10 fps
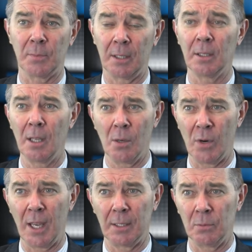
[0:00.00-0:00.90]
But
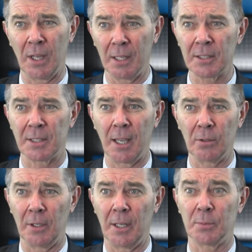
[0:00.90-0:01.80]
we
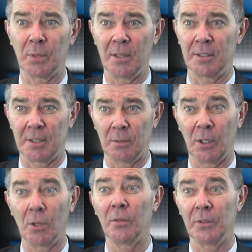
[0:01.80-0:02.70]
understand all those processes, and
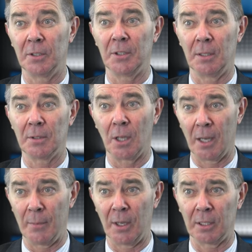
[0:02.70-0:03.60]
we're confident that
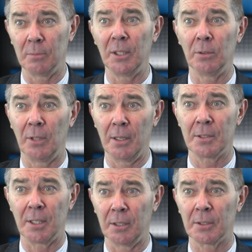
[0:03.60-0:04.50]
IMI can meet all
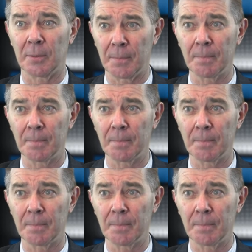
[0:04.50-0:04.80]
those things.